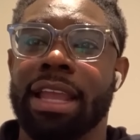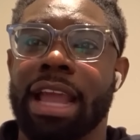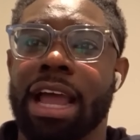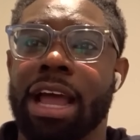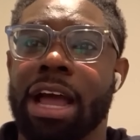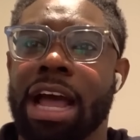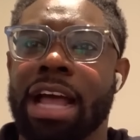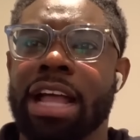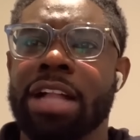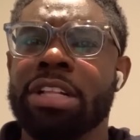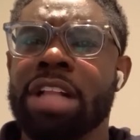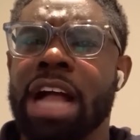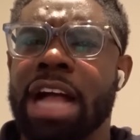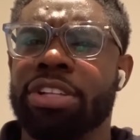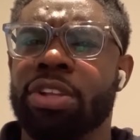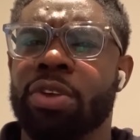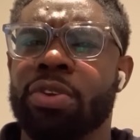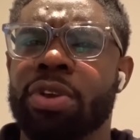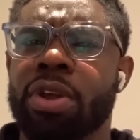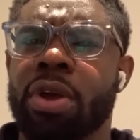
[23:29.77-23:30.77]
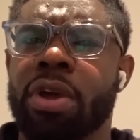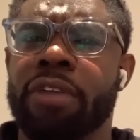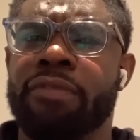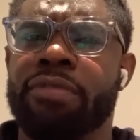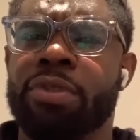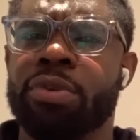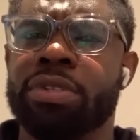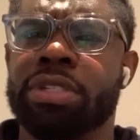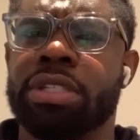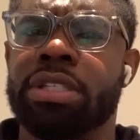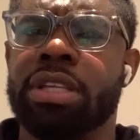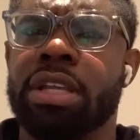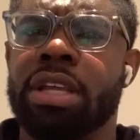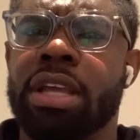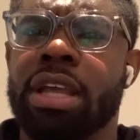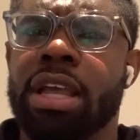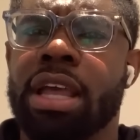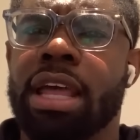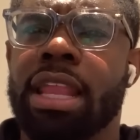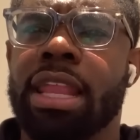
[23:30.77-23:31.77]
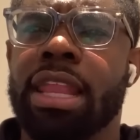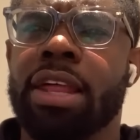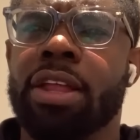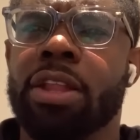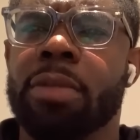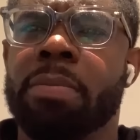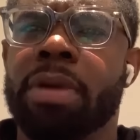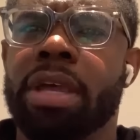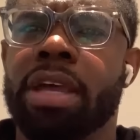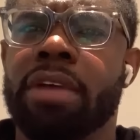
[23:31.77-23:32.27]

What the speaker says: I don't know if there was a little bit. The